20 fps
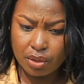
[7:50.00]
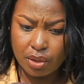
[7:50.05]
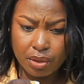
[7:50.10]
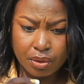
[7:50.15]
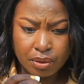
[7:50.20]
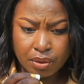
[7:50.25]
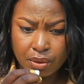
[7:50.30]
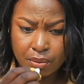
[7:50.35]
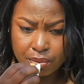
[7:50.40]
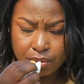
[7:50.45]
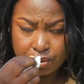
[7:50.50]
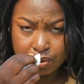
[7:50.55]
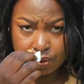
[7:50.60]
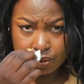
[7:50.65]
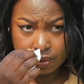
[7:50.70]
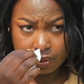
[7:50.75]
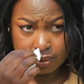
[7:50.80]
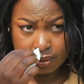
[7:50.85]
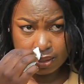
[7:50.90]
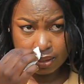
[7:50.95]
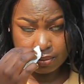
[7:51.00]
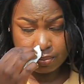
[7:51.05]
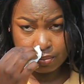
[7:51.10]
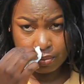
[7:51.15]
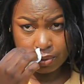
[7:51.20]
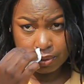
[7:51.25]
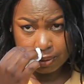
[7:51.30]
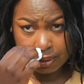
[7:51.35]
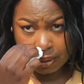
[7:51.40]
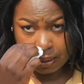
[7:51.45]
No, Buhunjiro hotel
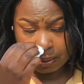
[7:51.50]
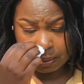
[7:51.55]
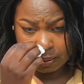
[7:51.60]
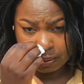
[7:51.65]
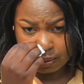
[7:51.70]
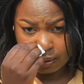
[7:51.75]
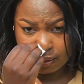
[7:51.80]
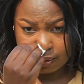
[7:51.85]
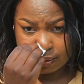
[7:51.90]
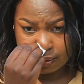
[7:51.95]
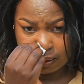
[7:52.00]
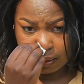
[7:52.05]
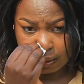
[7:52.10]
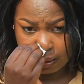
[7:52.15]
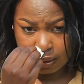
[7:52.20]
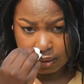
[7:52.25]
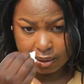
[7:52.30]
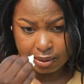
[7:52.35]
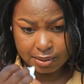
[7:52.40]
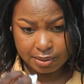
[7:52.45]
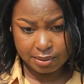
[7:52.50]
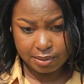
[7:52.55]
boarding. It's a